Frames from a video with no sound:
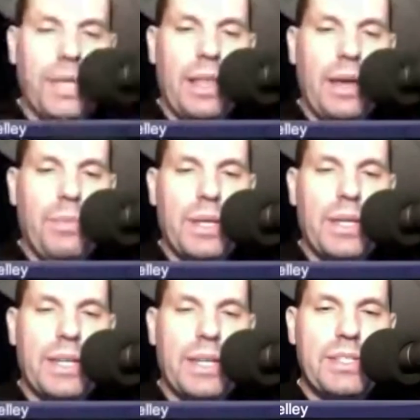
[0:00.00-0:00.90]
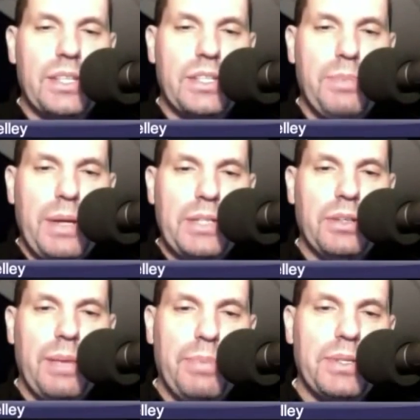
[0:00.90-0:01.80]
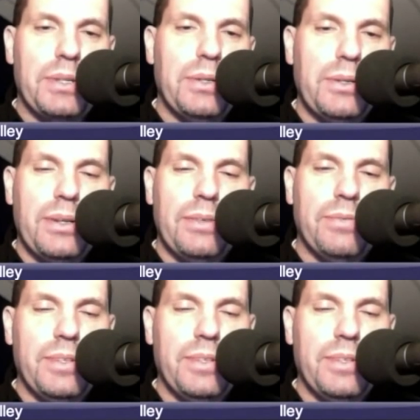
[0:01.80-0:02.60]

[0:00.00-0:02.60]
that would be a nice special episode of